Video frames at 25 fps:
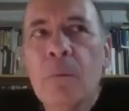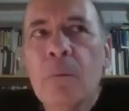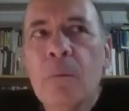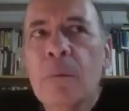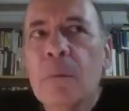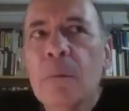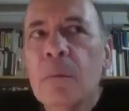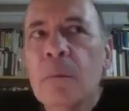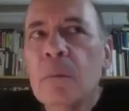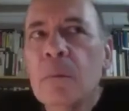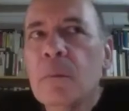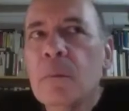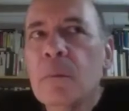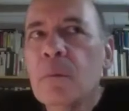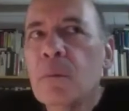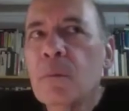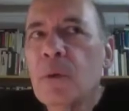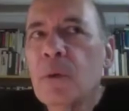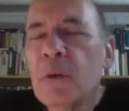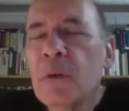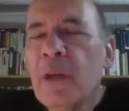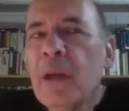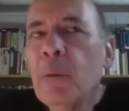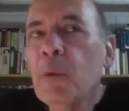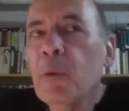Rene
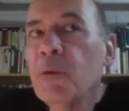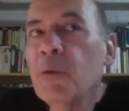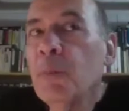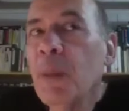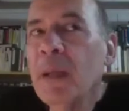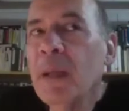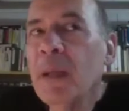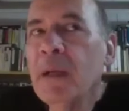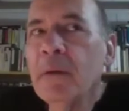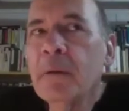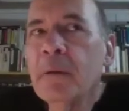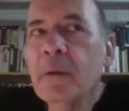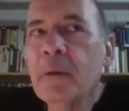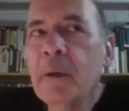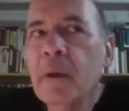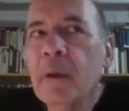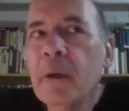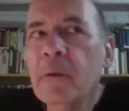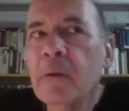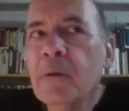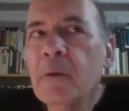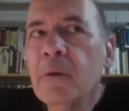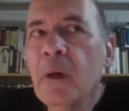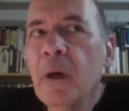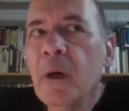was many
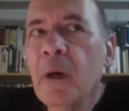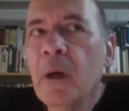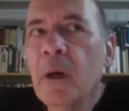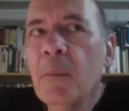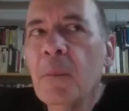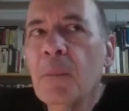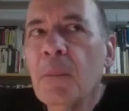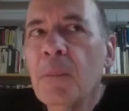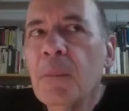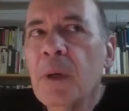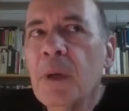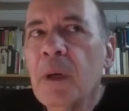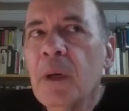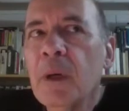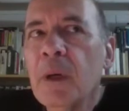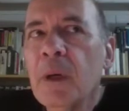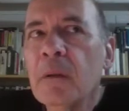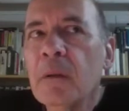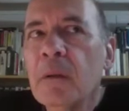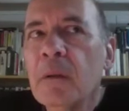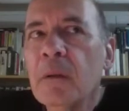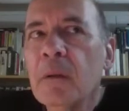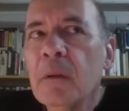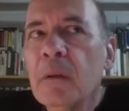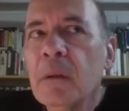things, but,
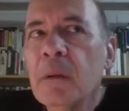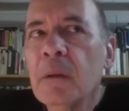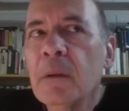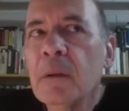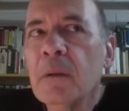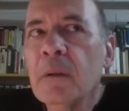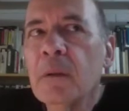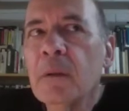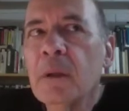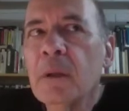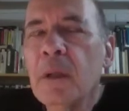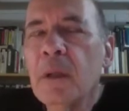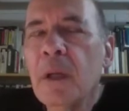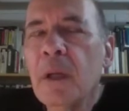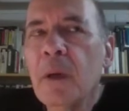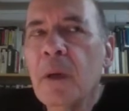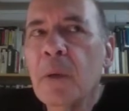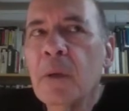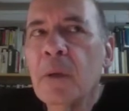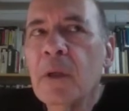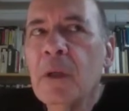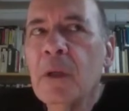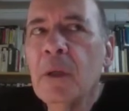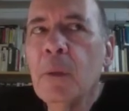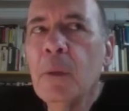you know,
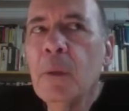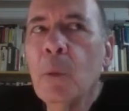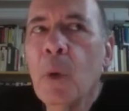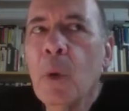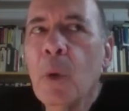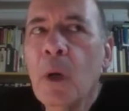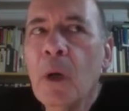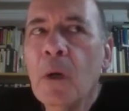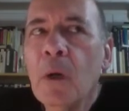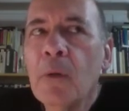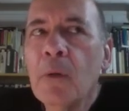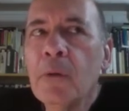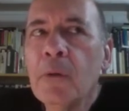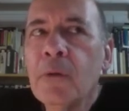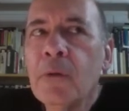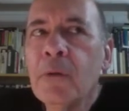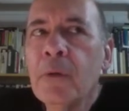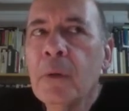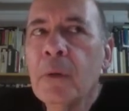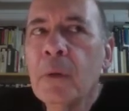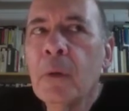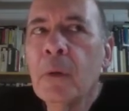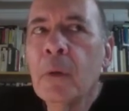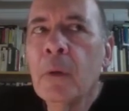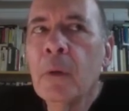he was
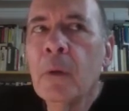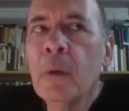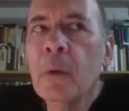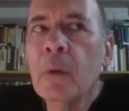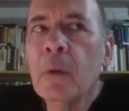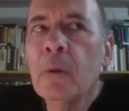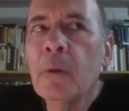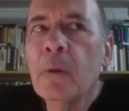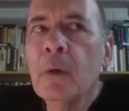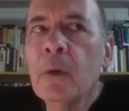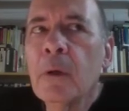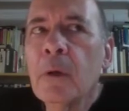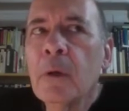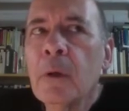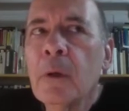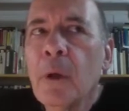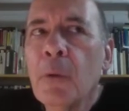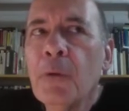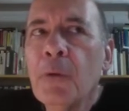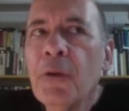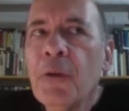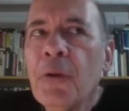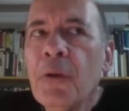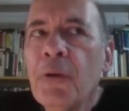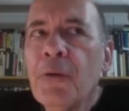the
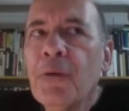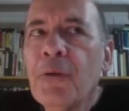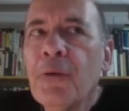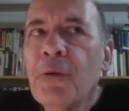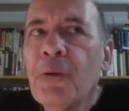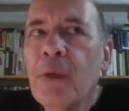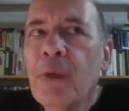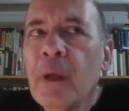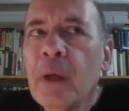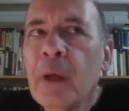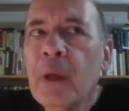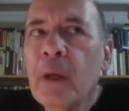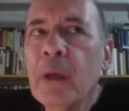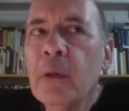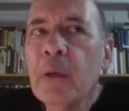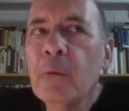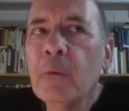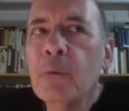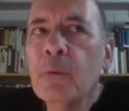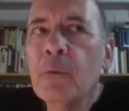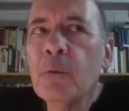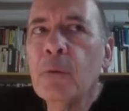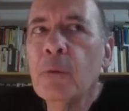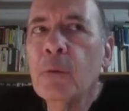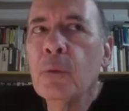closest thing
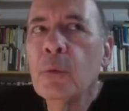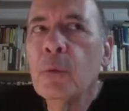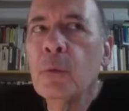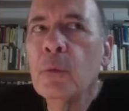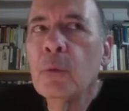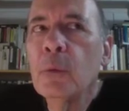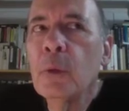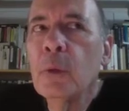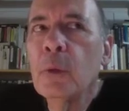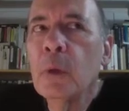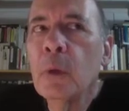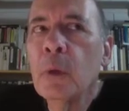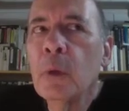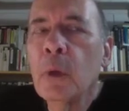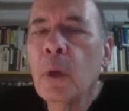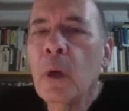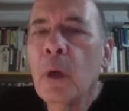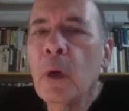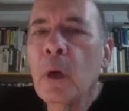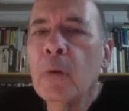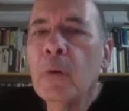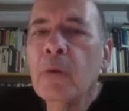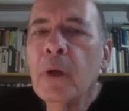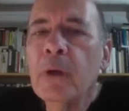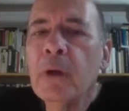to
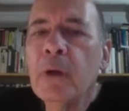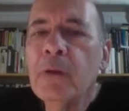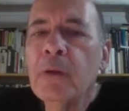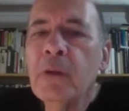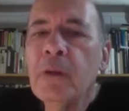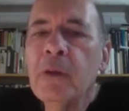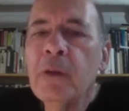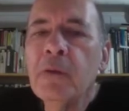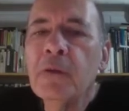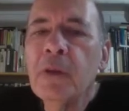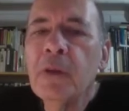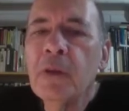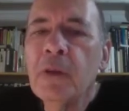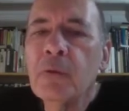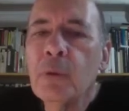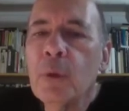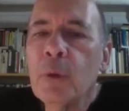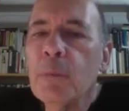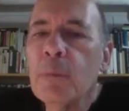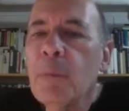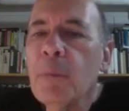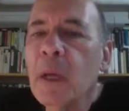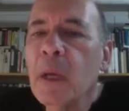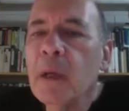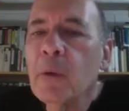a 19th century
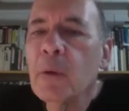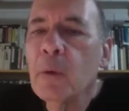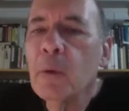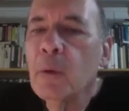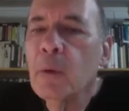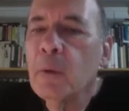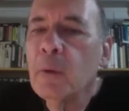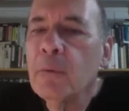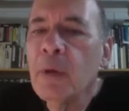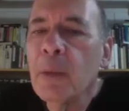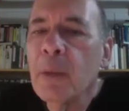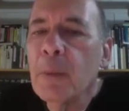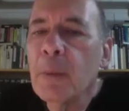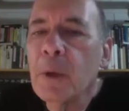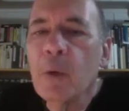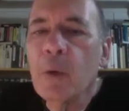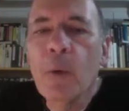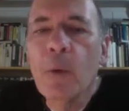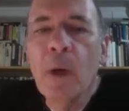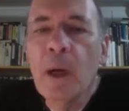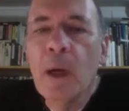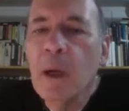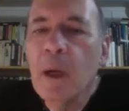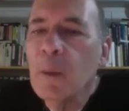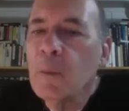maker of
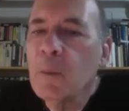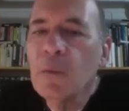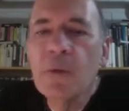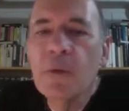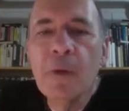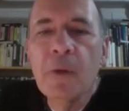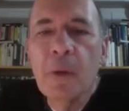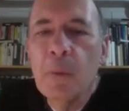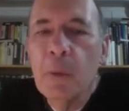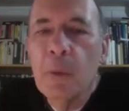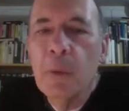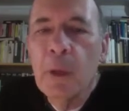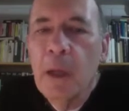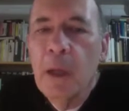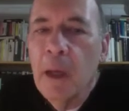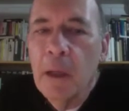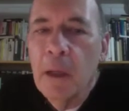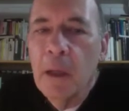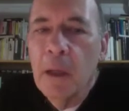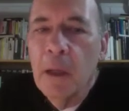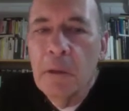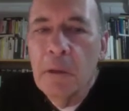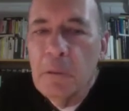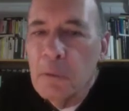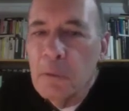epigrams that we
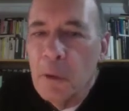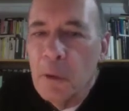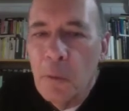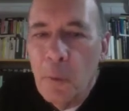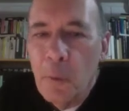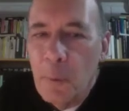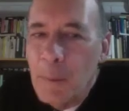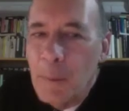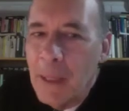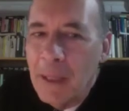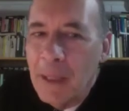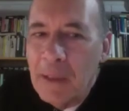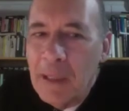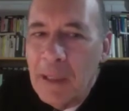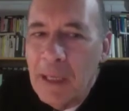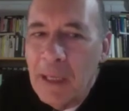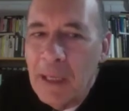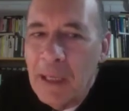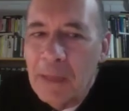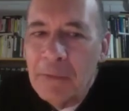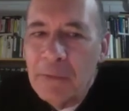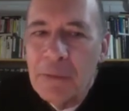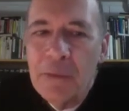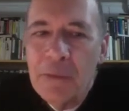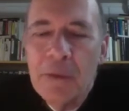had in Lower Manhattan.